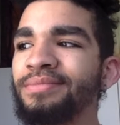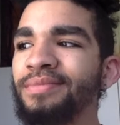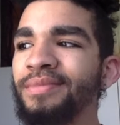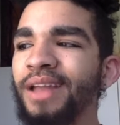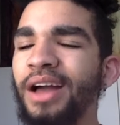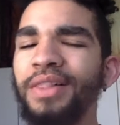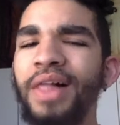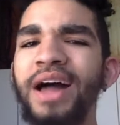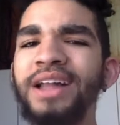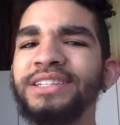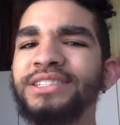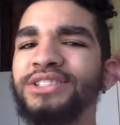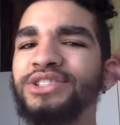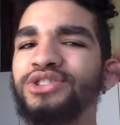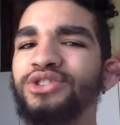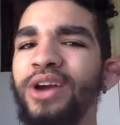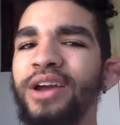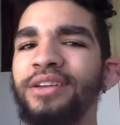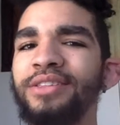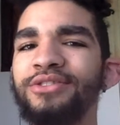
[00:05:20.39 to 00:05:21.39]
a lot of
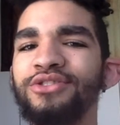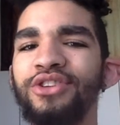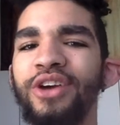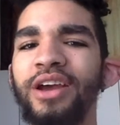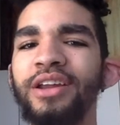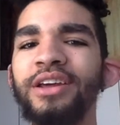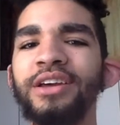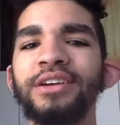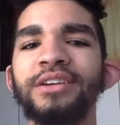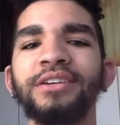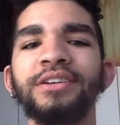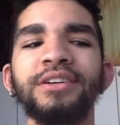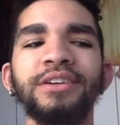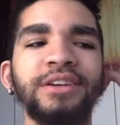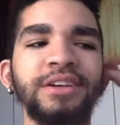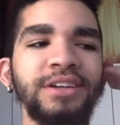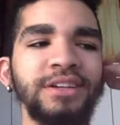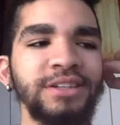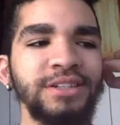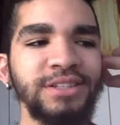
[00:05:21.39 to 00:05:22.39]
strength training.
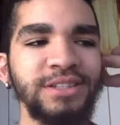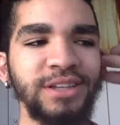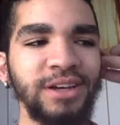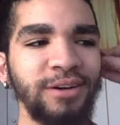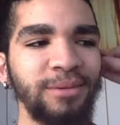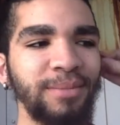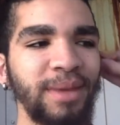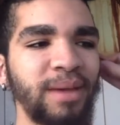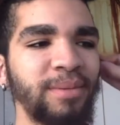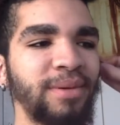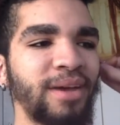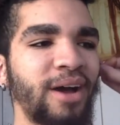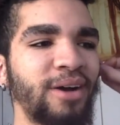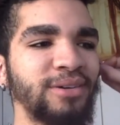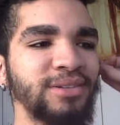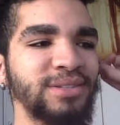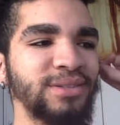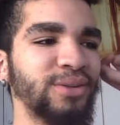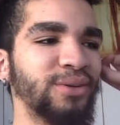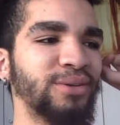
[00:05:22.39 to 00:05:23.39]
So maybe I
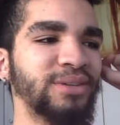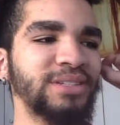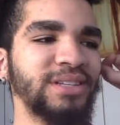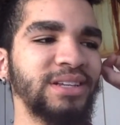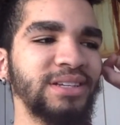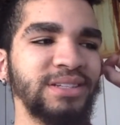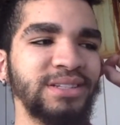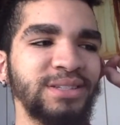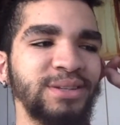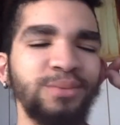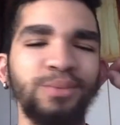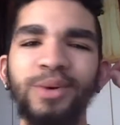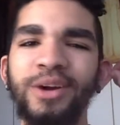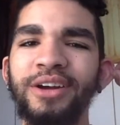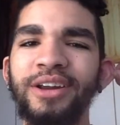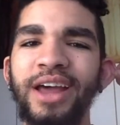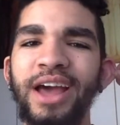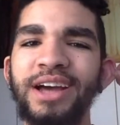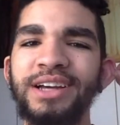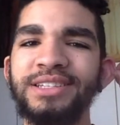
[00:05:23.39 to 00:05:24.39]
was losing some
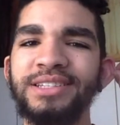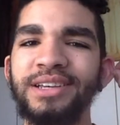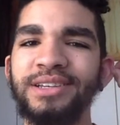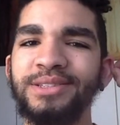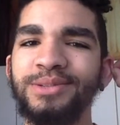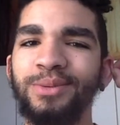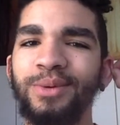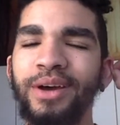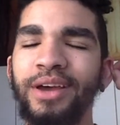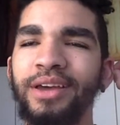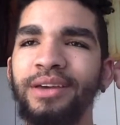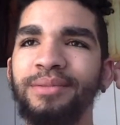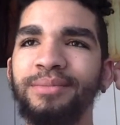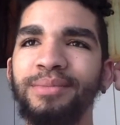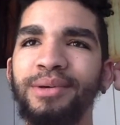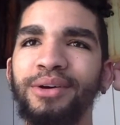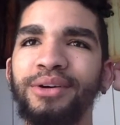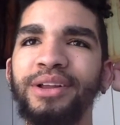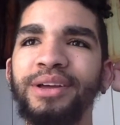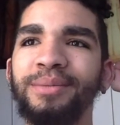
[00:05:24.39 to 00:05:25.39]
weird excess weight,
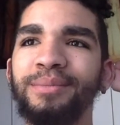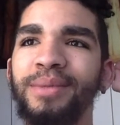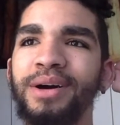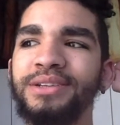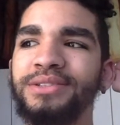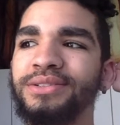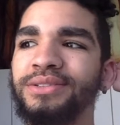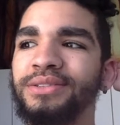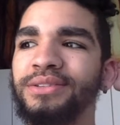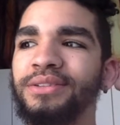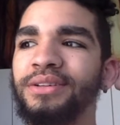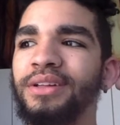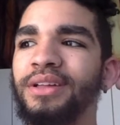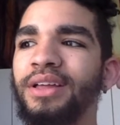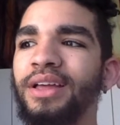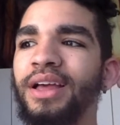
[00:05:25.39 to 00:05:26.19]
building muscle.